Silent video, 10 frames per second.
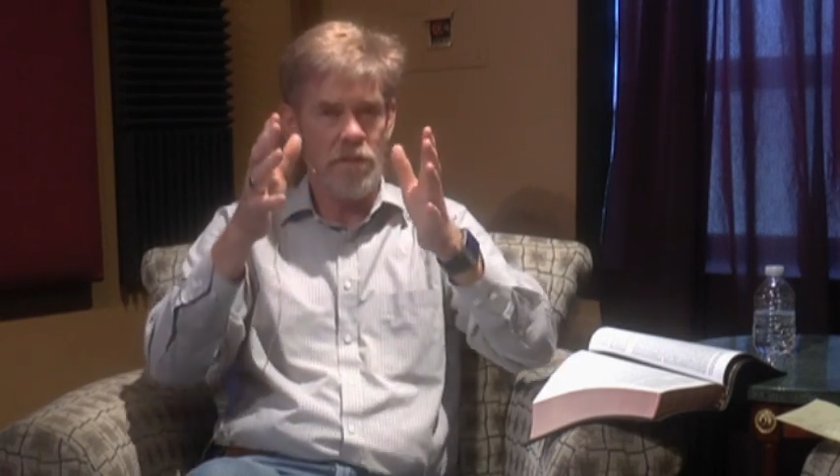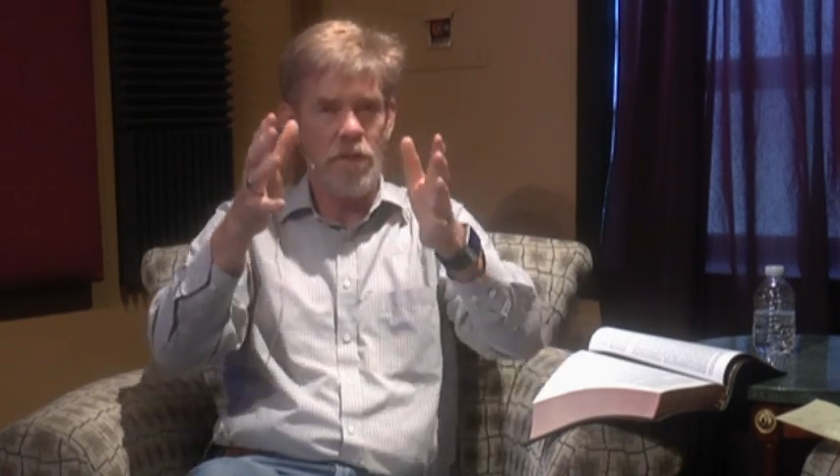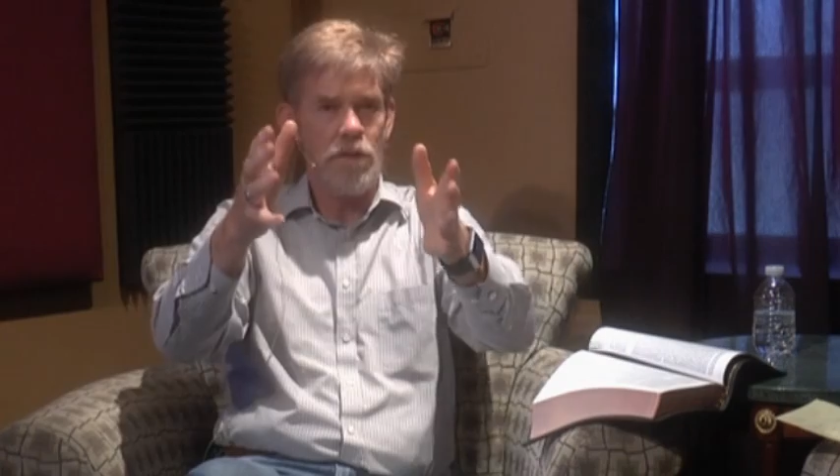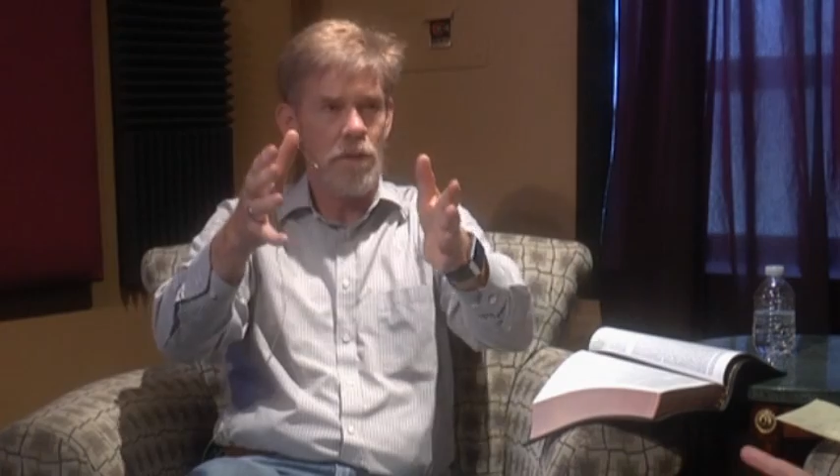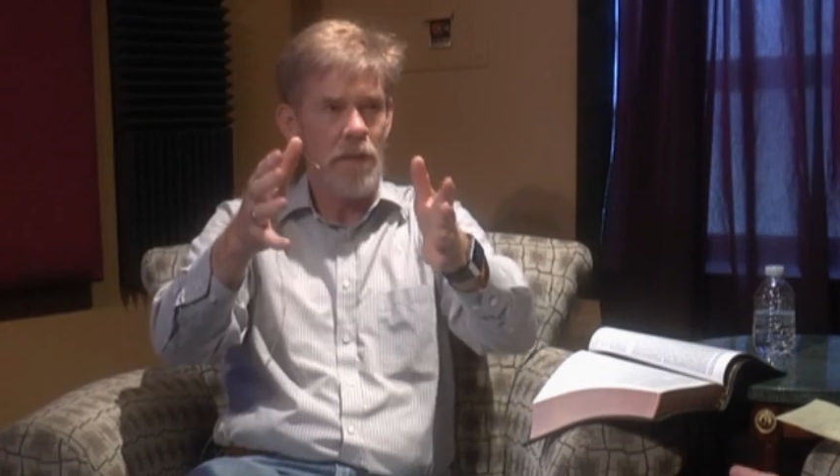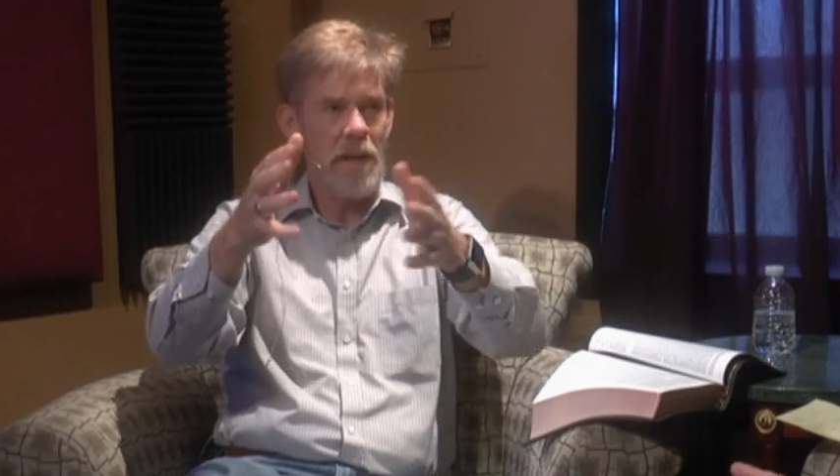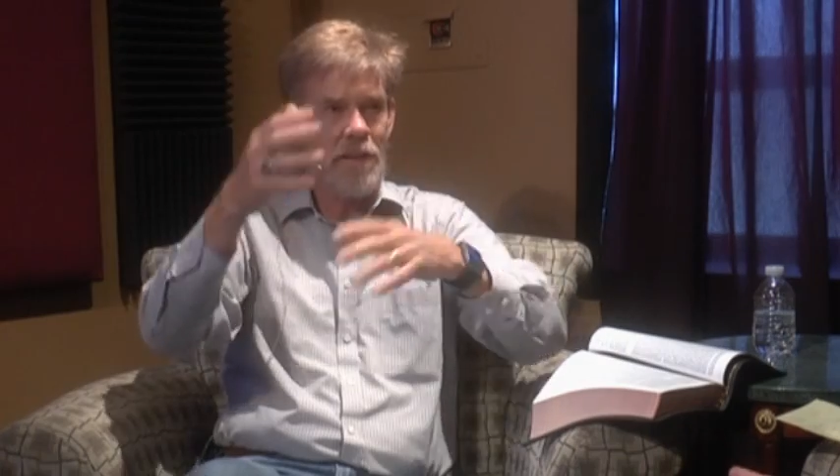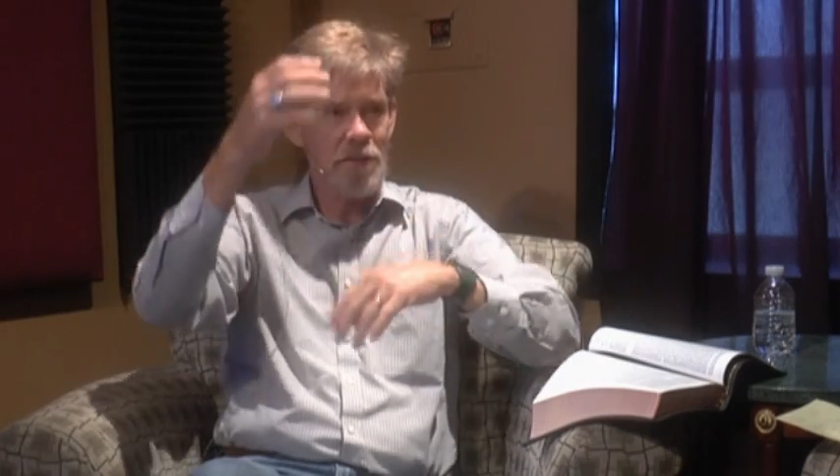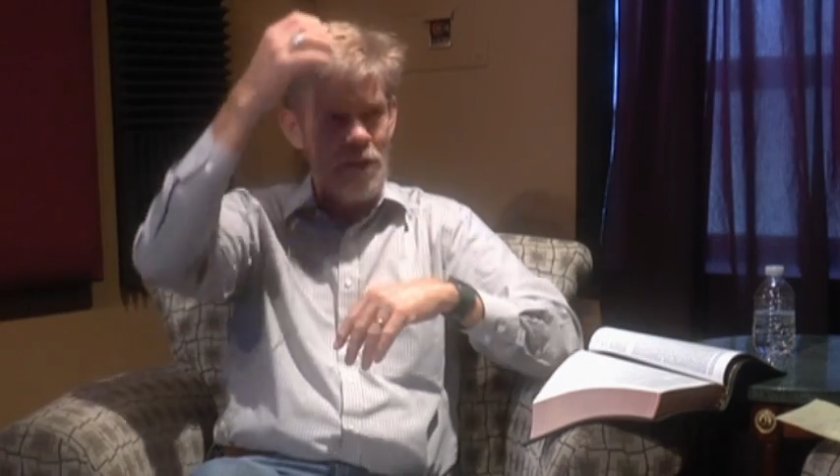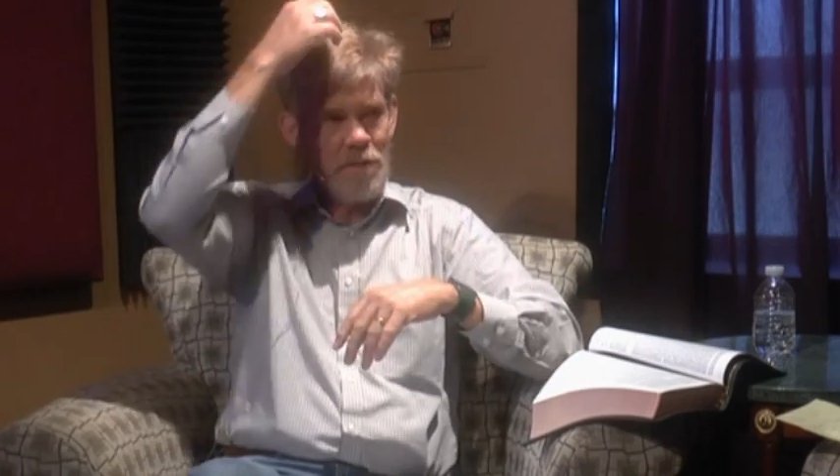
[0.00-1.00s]
You got about 30 angels,
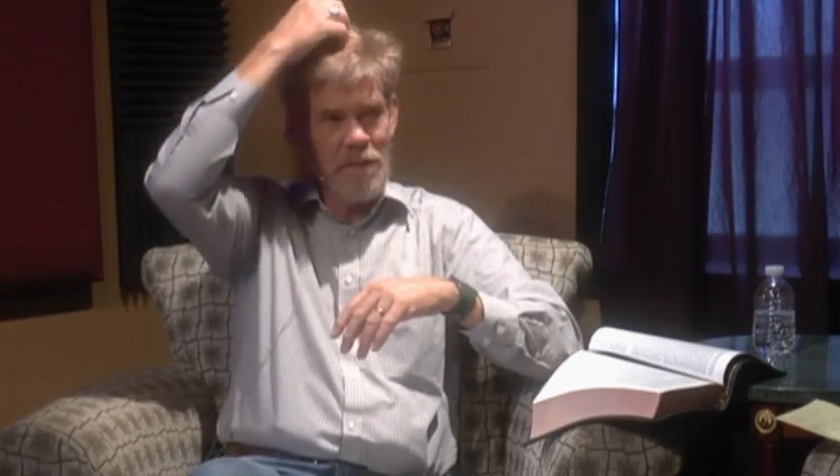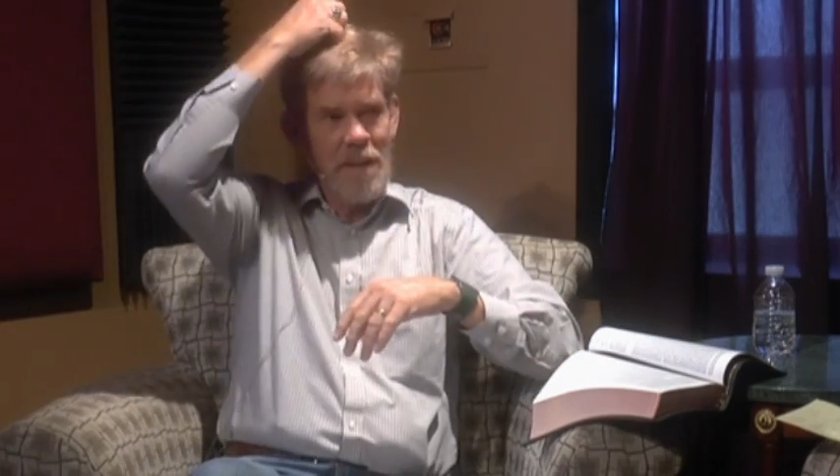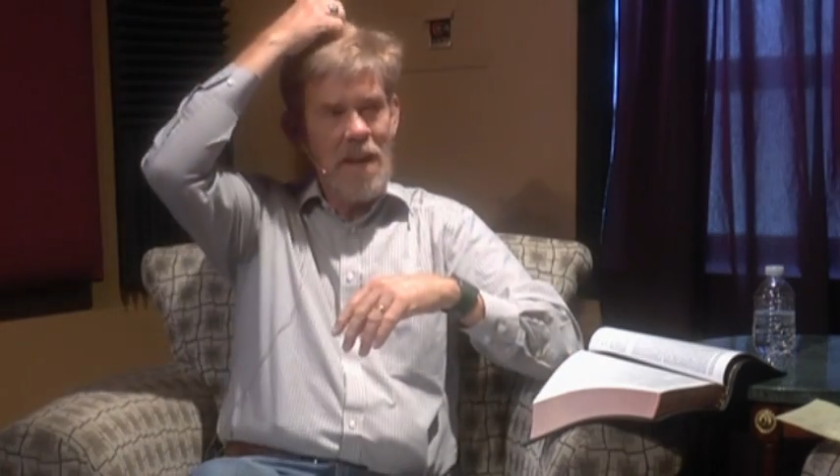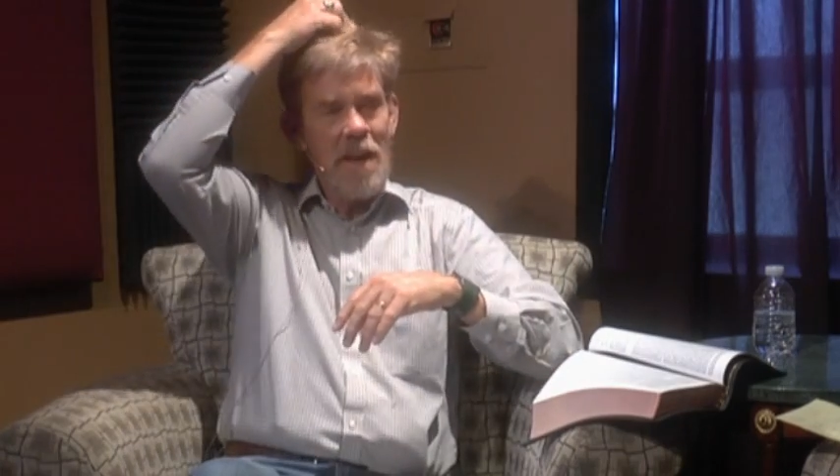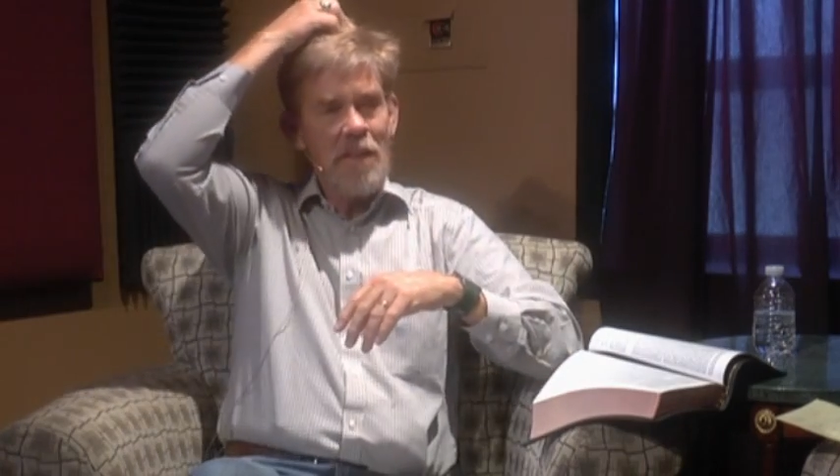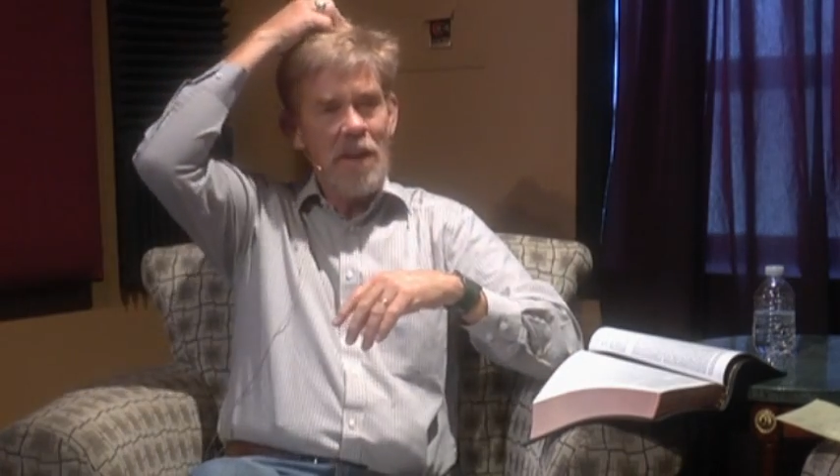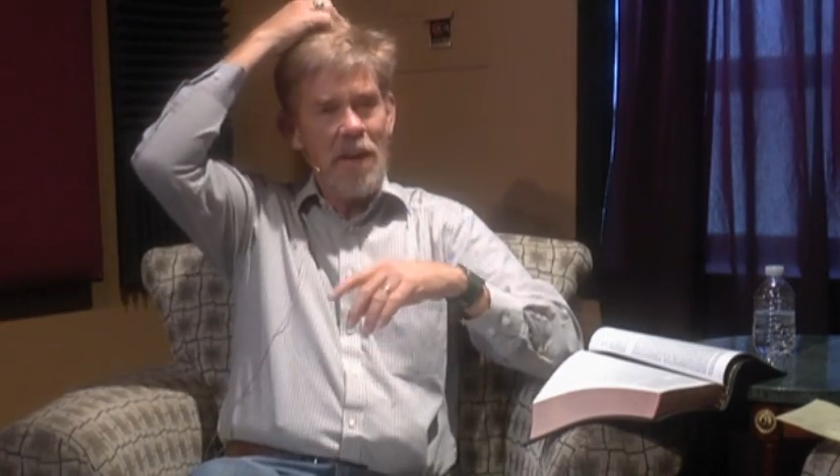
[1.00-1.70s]
seconds, so here we go.